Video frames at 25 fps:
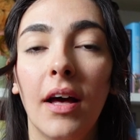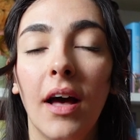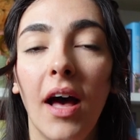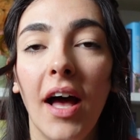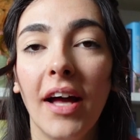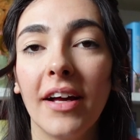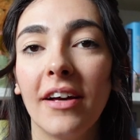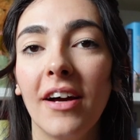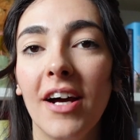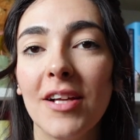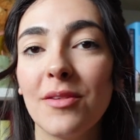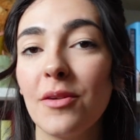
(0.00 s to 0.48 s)

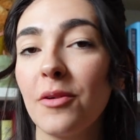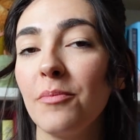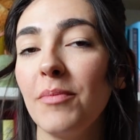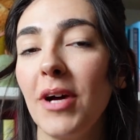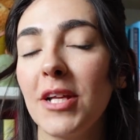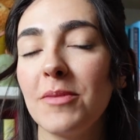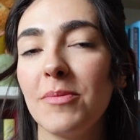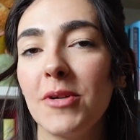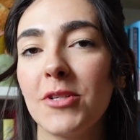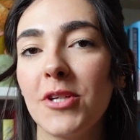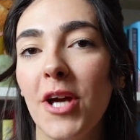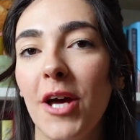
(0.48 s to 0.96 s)
Hi guys, welcome
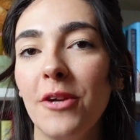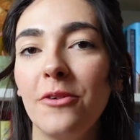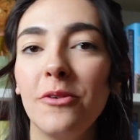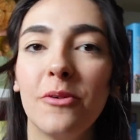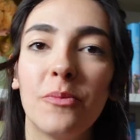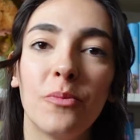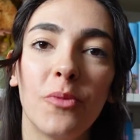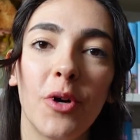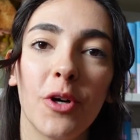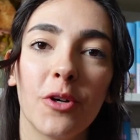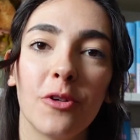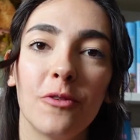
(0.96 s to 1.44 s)
back to my channel
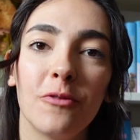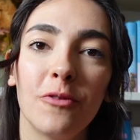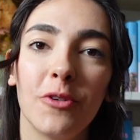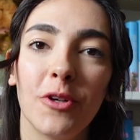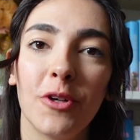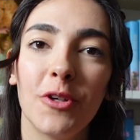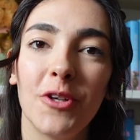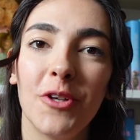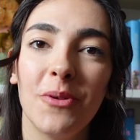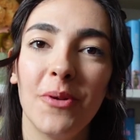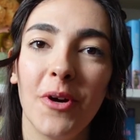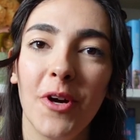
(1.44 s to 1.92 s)
and welcome if you
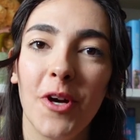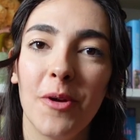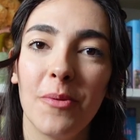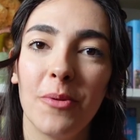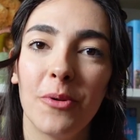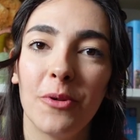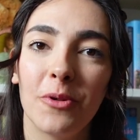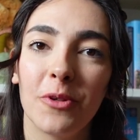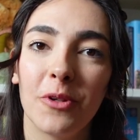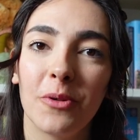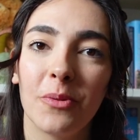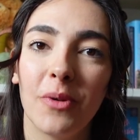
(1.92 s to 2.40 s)
are new. I hope
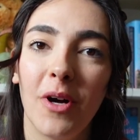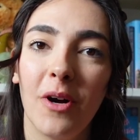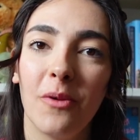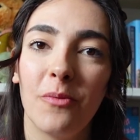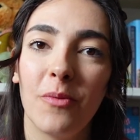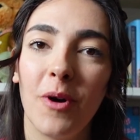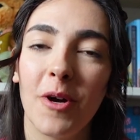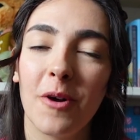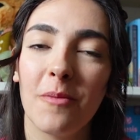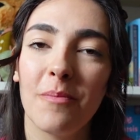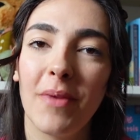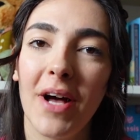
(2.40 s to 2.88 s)
you're all doing well
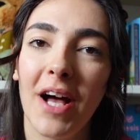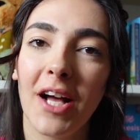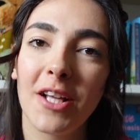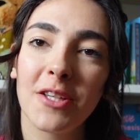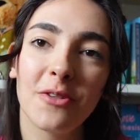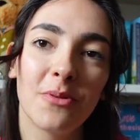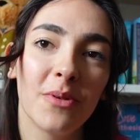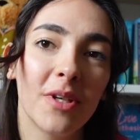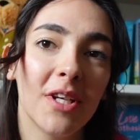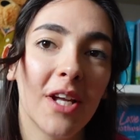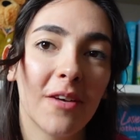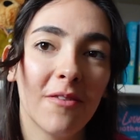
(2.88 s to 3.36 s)
and welcome back
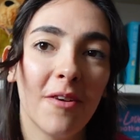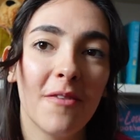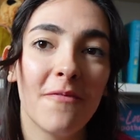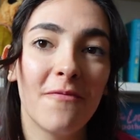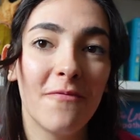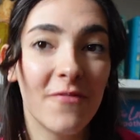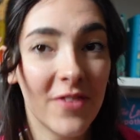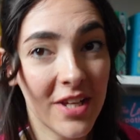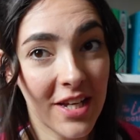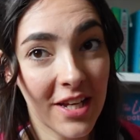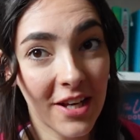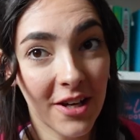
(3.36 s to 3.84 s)
to another
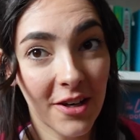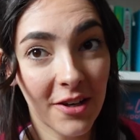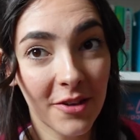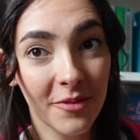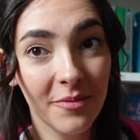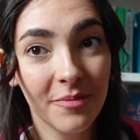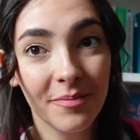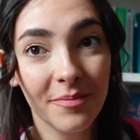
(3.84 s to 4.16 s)
video.